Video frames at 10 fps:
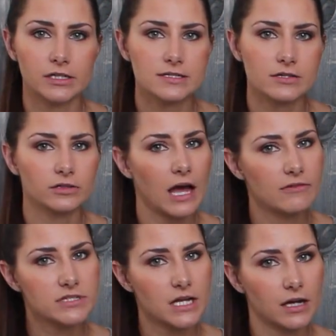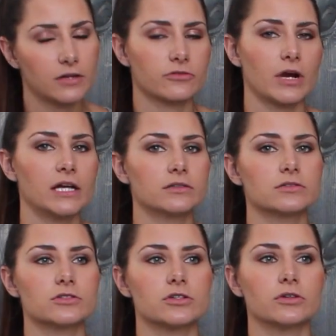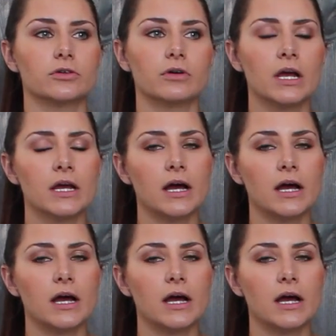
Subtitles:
is their livestock threaten to